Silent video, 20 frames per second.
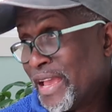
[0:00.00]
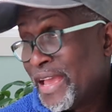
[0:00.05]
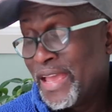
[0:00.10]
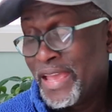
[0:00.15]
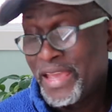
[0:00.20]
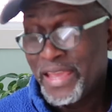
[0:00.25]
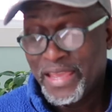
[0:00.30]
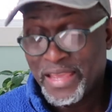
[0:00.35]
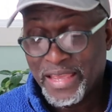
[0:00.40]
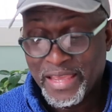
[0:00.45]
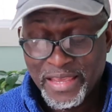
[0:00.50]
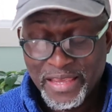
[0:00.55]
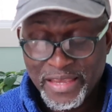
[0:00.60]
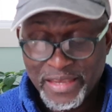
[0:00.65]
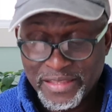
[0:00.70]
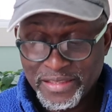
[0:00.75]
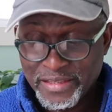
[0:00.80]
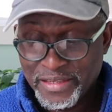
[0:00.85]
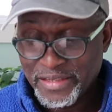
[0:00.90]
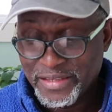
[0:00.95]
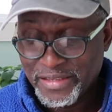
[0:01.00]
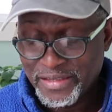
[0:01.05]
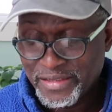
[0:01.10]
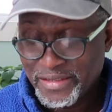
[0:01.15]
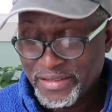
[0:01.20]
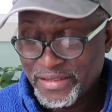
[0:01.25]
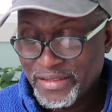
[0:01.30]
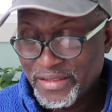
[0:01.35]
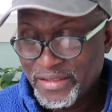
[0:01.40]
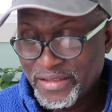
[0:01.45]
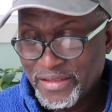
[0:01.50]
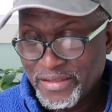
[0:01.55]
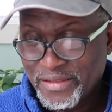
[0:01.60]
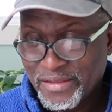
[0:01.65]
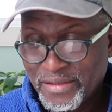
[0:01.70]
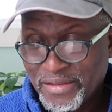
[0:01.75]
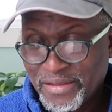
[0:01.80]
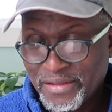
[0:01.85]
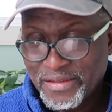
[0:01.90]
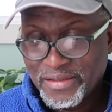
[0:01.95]
and
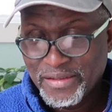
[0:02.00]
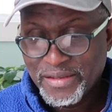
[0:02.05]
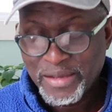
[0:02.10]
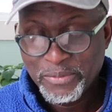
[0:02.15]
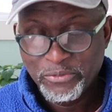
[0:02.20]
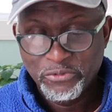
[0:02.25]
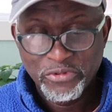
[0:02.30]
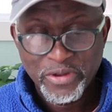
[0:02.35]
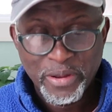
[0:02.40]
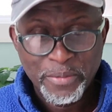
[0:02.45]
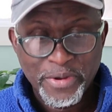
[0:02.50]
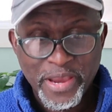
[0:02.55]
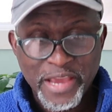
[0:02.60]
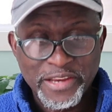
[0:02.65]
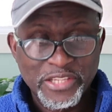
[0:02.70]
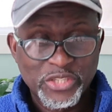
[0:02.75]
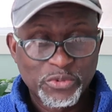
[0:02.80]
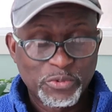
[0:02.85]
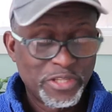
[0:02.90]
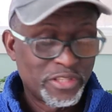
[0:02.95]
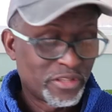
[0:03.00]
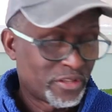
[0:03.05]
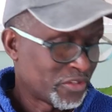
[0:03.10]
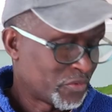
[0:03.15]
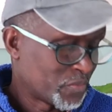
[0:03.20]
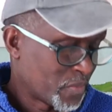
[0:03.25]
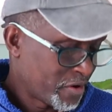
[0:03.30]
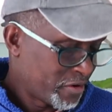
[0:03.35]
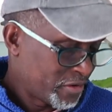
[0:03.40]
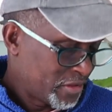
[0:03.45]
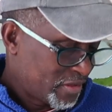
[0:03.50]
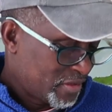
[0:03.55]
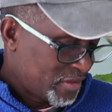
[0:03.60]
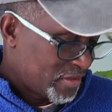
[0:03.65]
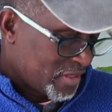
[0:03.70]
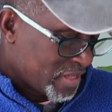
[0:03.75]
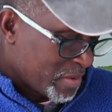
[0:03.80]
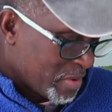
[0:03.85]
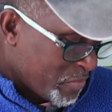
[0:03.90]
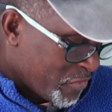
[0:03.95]
I'm kind of sweet on this bird.
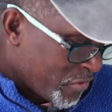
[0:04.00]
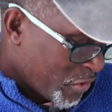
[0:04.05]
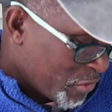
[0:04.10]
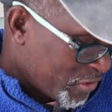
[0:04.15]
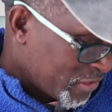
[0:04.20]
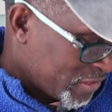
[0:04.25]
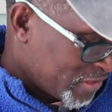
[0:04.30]
Let me bring out